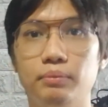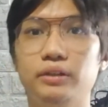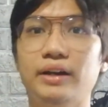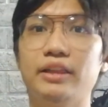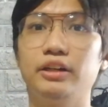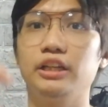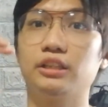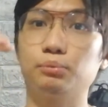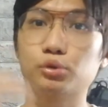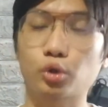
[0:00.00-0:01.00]
but rather it
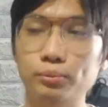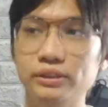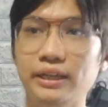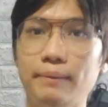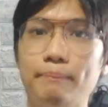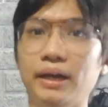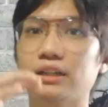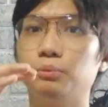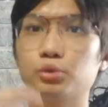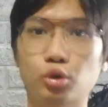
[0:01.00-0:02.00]
absorbs the
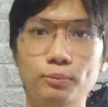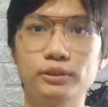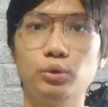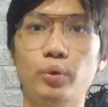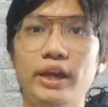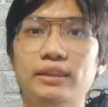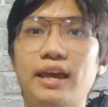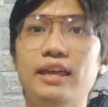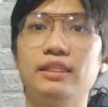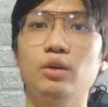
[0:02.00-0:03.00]
impact, absorbs the weight,
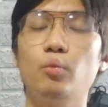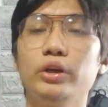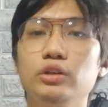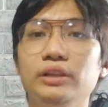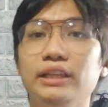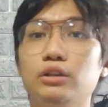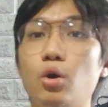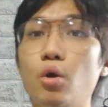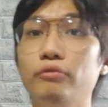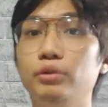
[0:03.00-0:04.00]
and then when you let
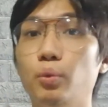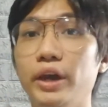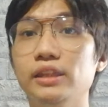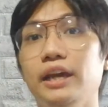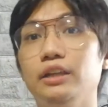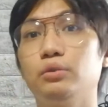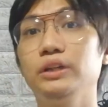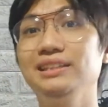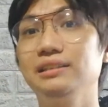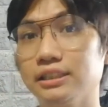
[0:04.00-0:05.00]
go of the weight, it
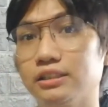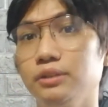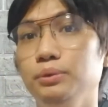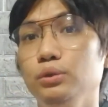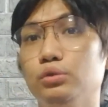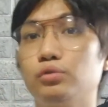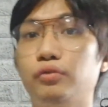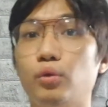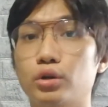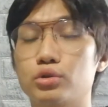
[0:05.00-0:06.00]
redistributes
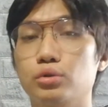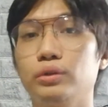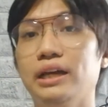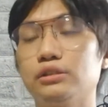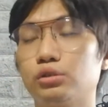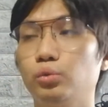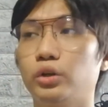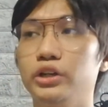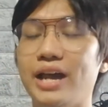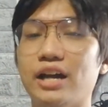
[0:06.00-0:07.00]
force. So that's
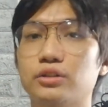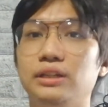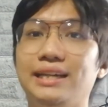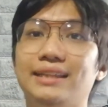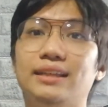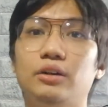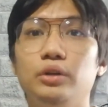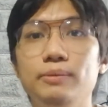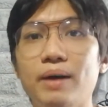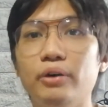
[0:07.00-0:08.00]
where you actually get that
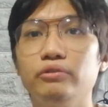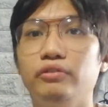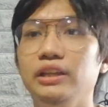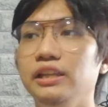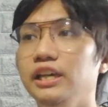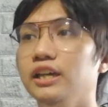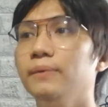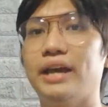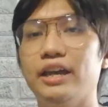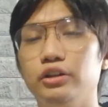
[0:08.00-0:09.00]
rebound feeling,
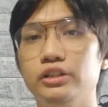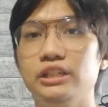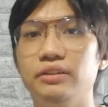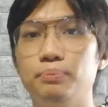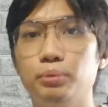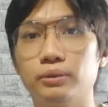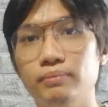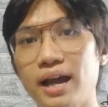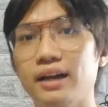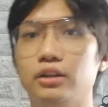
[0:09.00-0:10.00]
the energy put
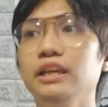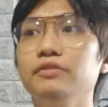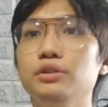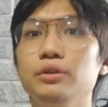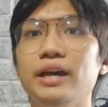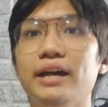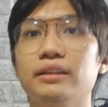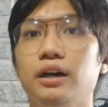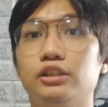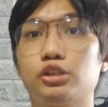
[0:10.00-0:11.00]
back, gives you
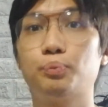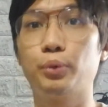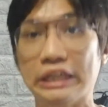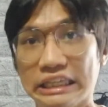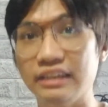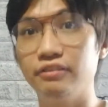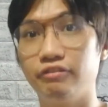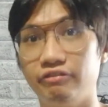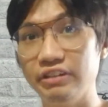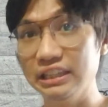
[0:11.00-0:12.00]
that a springy
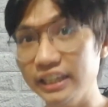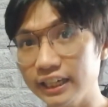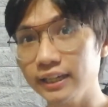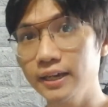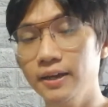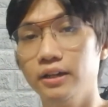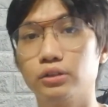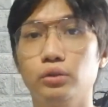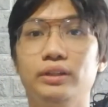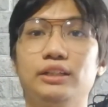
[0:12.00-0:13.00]
feeling.
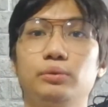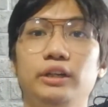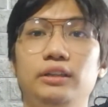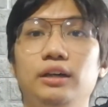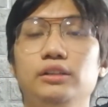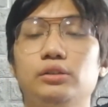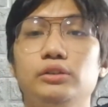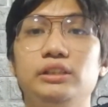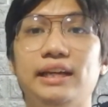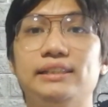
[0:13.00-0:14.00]
So that's what it does. So
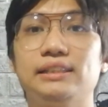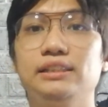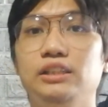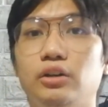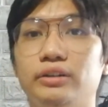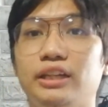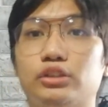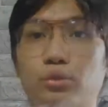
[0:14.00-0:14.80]
as you guys can see on that